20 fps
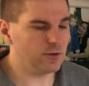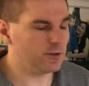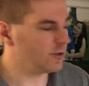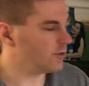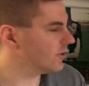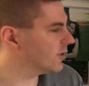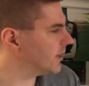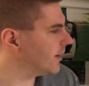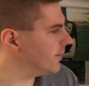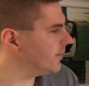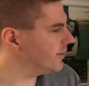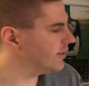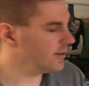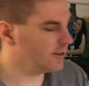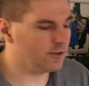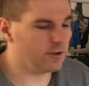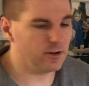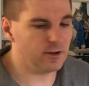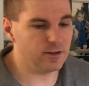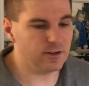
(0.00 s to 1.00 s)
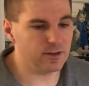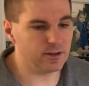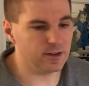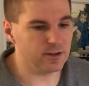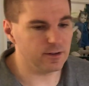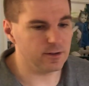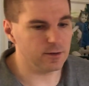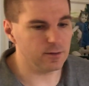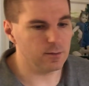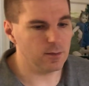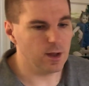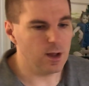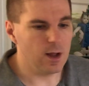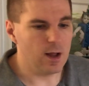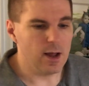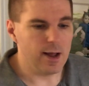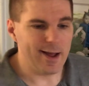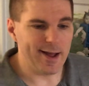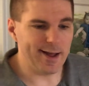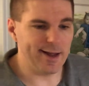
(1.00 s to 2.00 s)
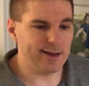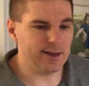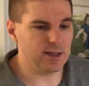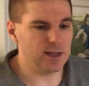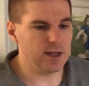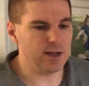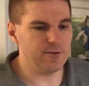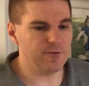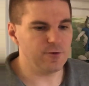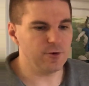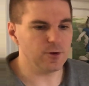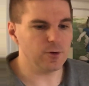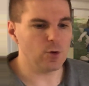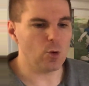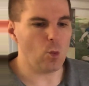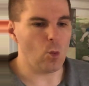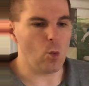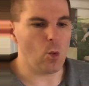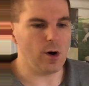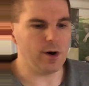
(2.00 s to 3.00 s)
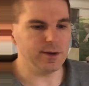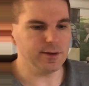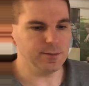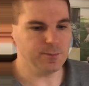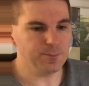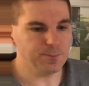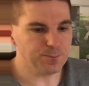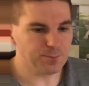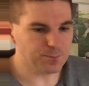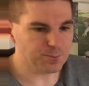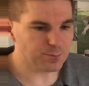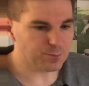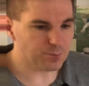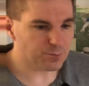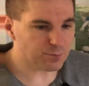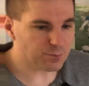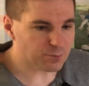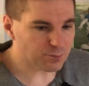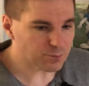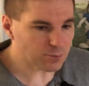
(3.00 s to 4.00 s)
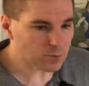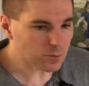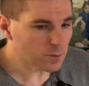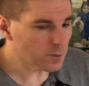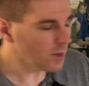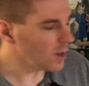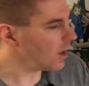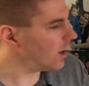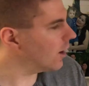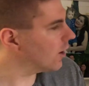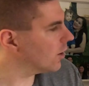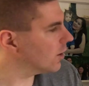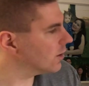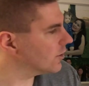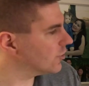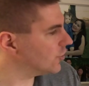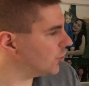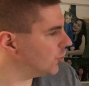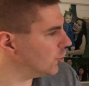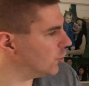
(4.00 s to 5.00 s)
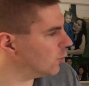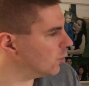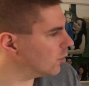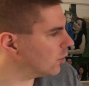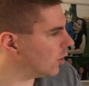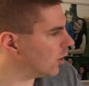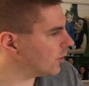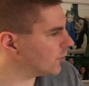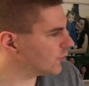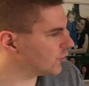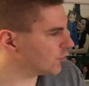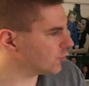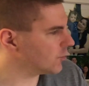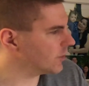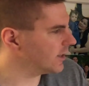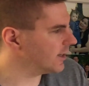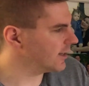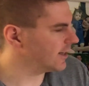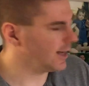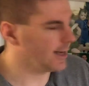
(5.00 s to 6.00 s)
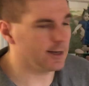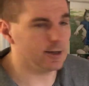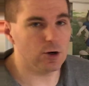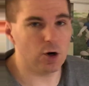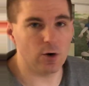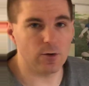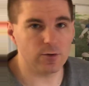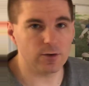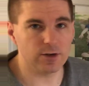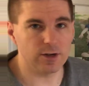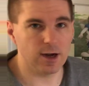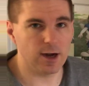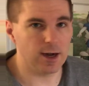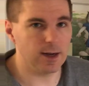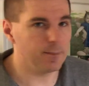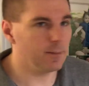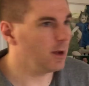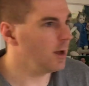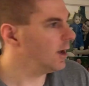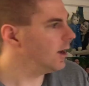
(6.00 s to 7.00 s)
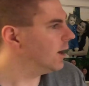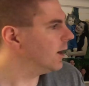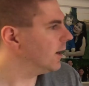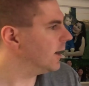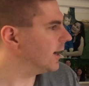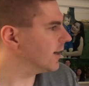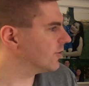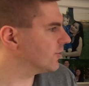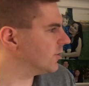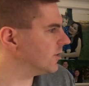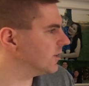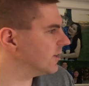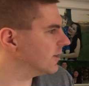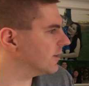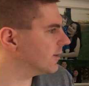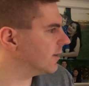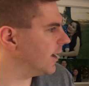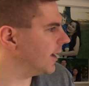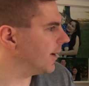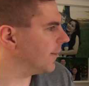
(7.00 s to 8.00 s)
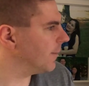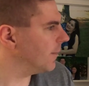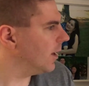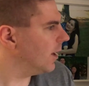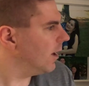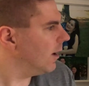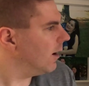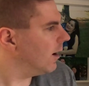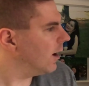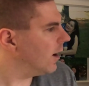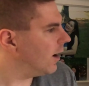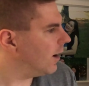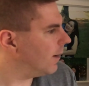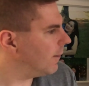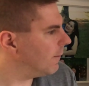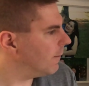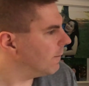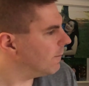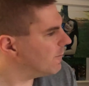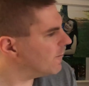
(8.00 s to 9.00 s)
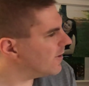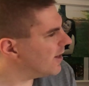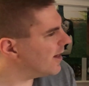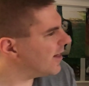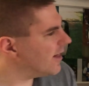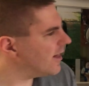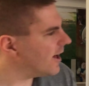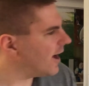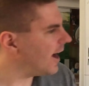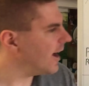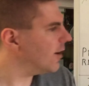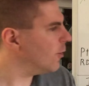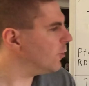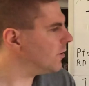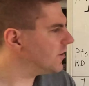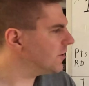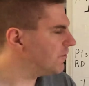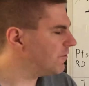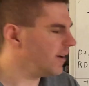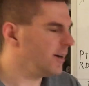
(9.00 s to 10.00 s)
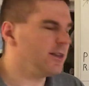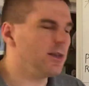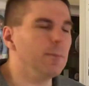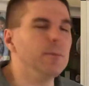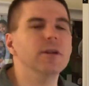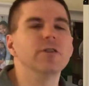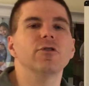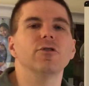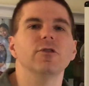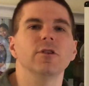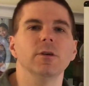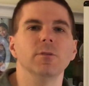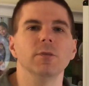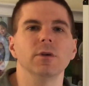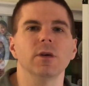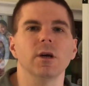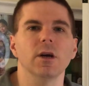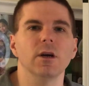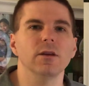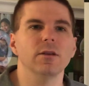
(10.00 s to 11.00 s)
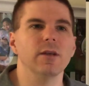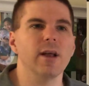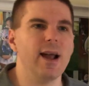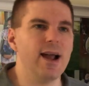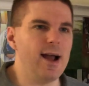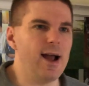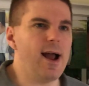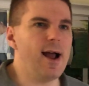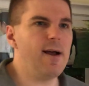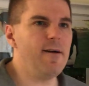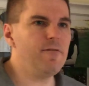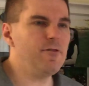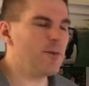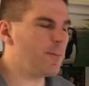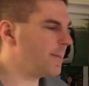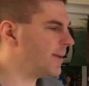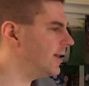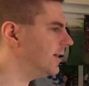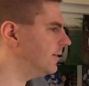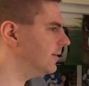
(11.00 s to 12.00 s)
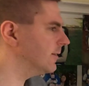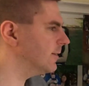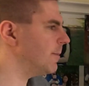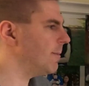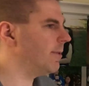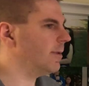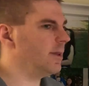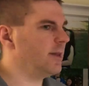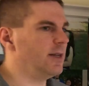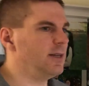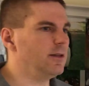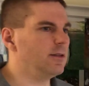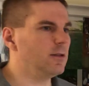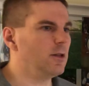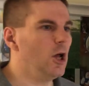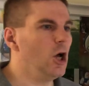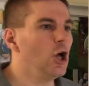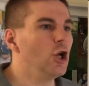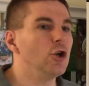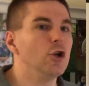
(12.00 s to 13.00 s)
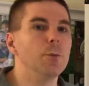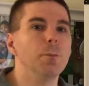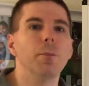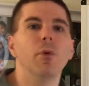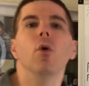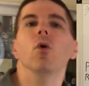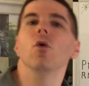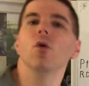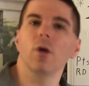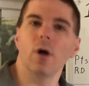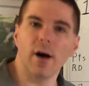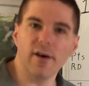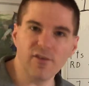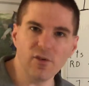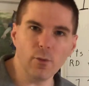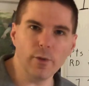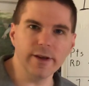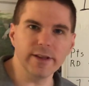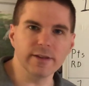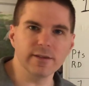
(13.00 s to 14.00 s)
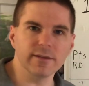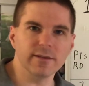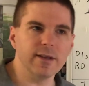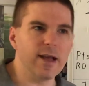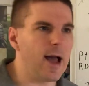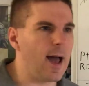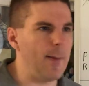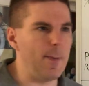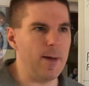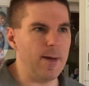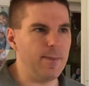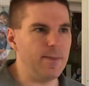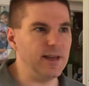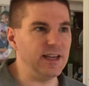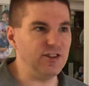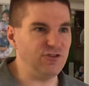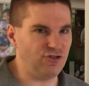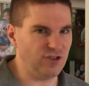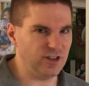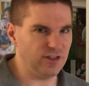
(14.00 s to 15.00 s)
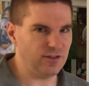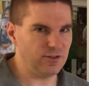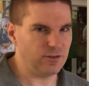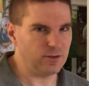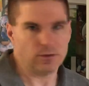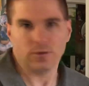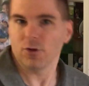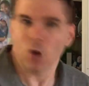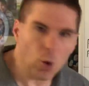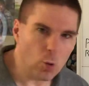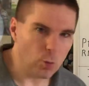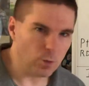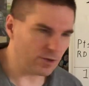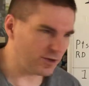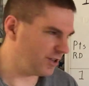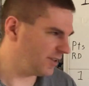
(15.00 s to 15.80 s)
They're 7-6 on the season, and they've won 2, lost 3, and had an overtime extra innings game. I always find them interesting because they have the pieces in place to pull off wins, and then they just don't.